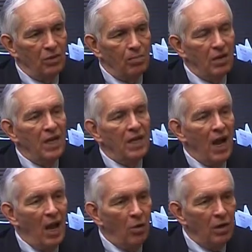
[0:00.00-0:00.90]
billing
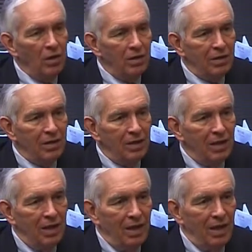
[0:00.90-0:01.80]
hour,
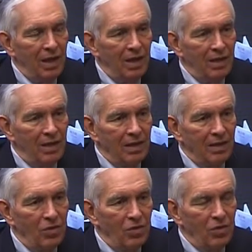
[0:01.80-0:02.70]
and
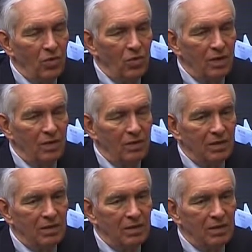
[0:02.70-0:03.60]
you know, you
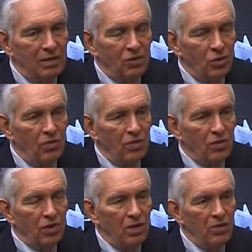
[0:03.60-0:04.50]
sort of
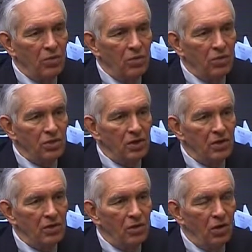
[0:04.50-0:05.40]
feel guilty when you sit
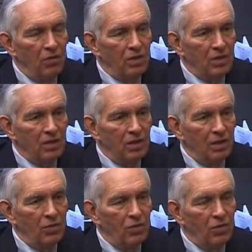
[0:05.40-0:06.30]
in your office
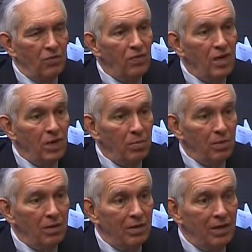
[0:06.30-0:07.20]
with your feet up.
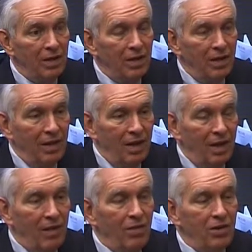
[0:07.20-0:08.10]

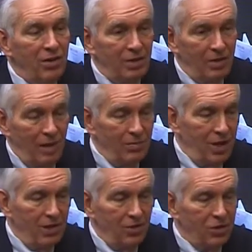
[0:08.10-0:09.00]
And I've heard, I'm
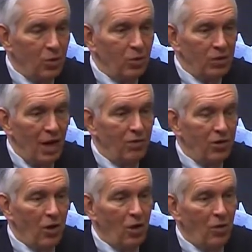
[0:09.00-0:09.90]
telling you stories that I've
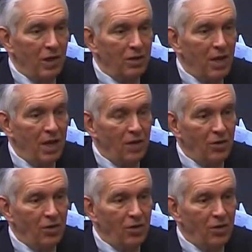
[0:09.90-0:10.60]
heard all around town, you